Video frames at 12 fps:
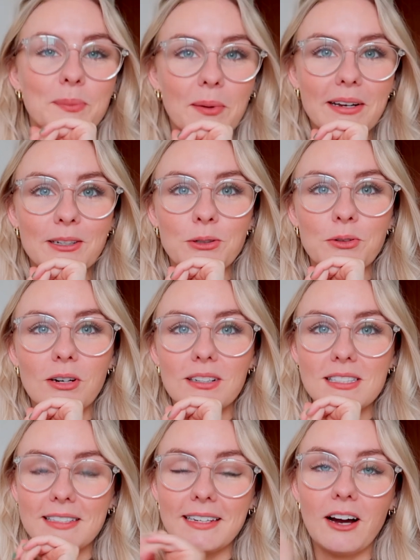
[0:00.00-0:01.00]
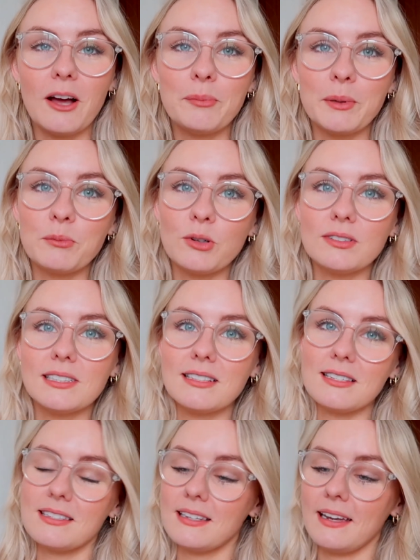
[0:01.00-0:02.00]
but in all honesty I've been wanting
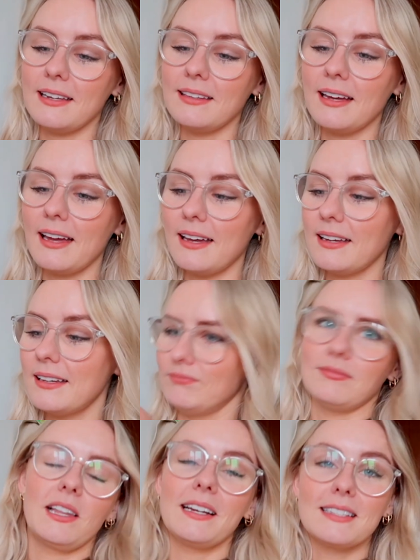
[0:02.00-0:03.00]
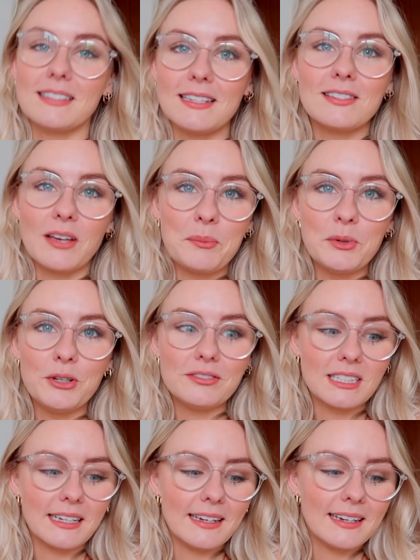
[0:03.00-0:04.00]
to stay there like since I
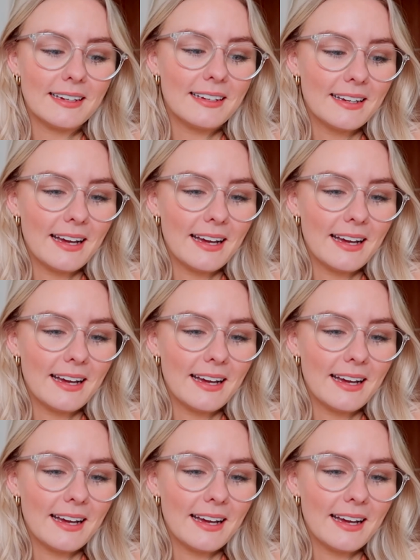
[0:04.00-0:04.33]
moved here,